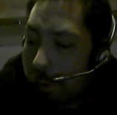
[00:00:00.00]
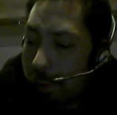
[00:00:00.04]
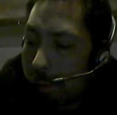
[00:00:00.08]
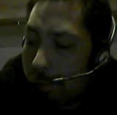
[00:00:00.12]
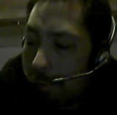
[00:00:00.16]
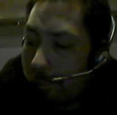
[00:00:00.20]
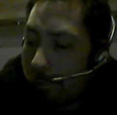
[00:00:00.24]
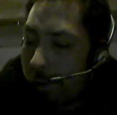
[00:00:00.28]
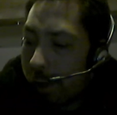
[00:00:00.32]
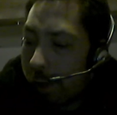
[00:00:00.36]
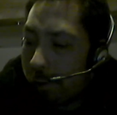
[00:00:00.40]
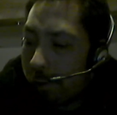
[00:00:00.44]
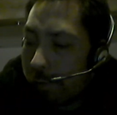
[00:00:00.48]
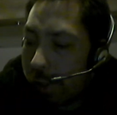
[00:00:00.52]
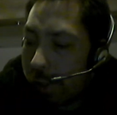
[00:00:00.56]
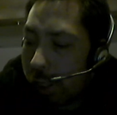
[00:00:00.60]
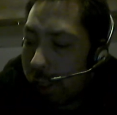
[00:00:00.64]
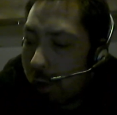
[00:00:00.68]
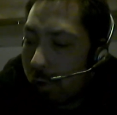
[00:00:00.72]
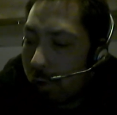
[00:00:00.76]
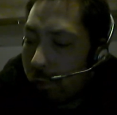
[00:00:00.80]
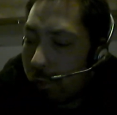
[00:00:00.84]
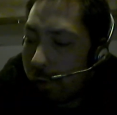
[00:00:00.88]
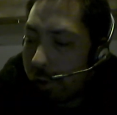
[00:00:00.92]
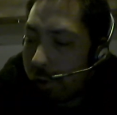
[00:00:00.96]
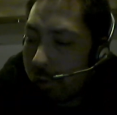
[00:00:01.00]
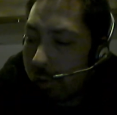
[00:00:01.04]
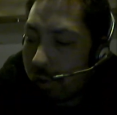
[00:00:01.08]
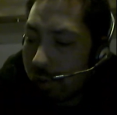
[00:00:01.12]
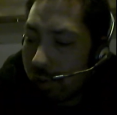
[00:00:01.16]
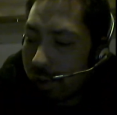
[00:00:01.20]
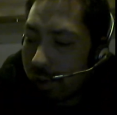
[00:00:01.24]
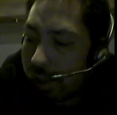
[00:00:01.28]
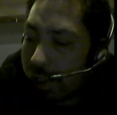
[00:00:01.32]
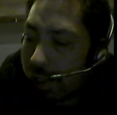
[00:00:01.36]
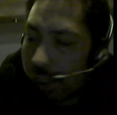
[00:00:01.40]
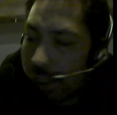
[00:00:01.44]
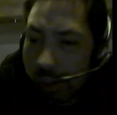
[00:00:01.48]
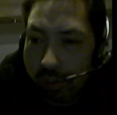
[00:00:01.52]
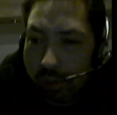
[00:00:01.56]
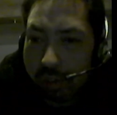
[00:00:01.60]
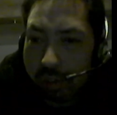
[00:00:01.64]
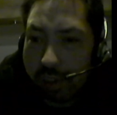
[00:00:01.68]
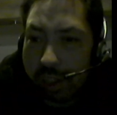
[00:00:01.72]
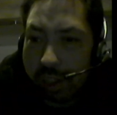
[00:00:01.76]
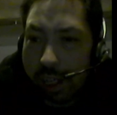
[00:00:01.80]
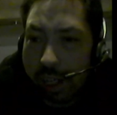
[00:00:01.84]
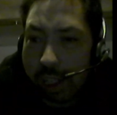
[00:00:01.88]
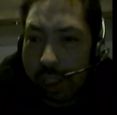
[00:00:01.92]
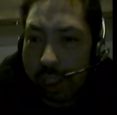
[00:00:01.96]
put up a fail video first, just
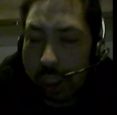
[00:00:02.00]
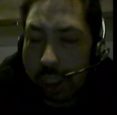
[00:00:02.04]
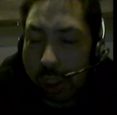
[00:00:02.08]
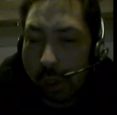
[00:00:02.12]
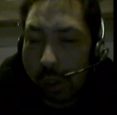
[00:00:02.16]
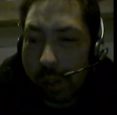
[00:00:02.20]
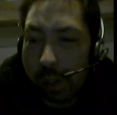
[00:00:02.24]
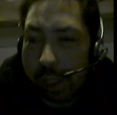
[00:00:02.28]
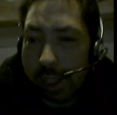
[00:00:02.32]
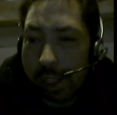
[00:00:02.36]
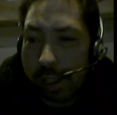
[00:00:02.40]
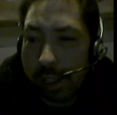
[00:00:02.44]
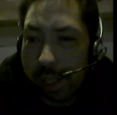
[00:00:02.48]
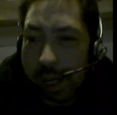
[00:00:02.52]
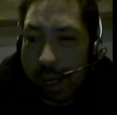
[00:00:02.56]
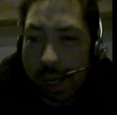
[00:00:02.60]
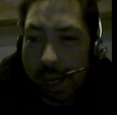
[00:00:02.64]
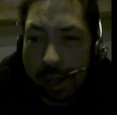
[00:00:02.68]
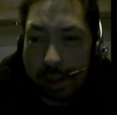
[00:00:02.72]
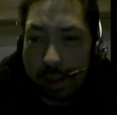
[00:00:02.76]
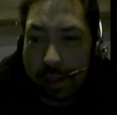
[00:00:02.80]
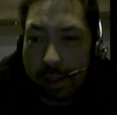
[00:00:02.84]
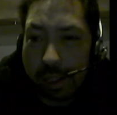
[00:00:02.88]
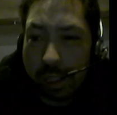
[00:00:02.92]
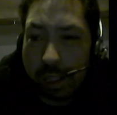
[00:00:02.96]
to kind of show you that,